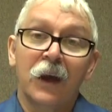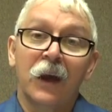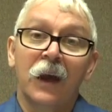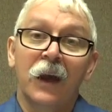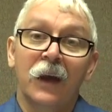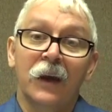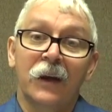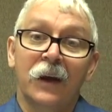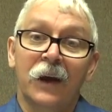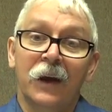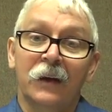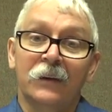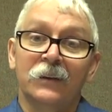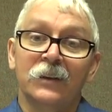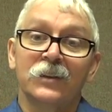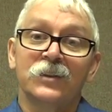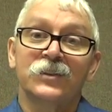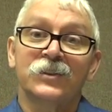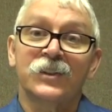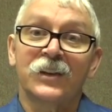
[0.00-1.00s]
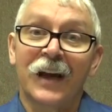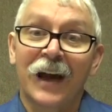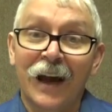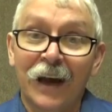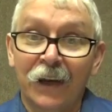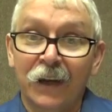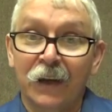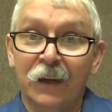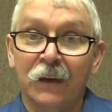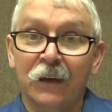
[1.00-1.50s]
and had
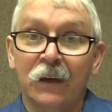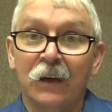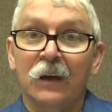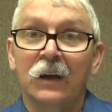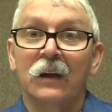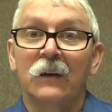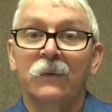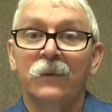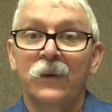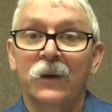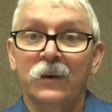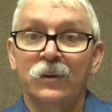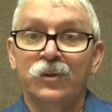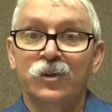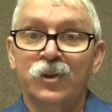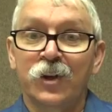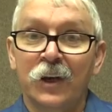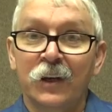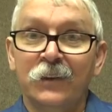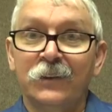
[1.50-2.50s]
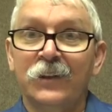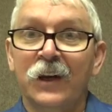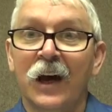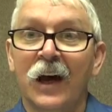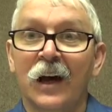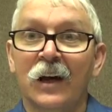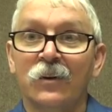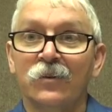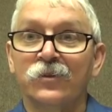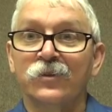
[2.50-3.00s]
decided that
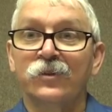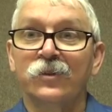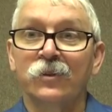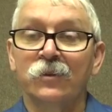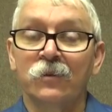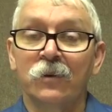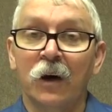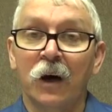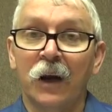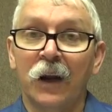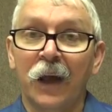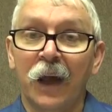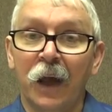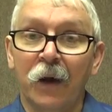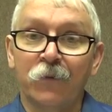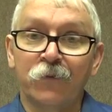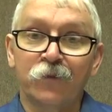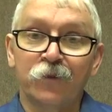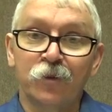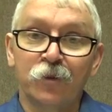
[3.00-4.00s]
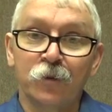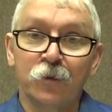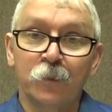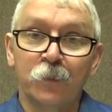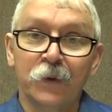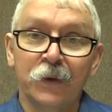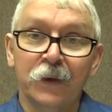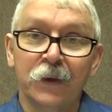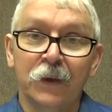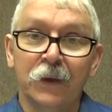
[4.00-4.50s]
Gentiles do not have to
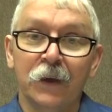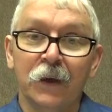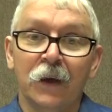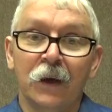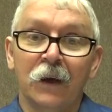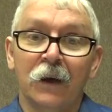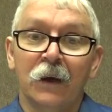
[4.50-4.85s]
be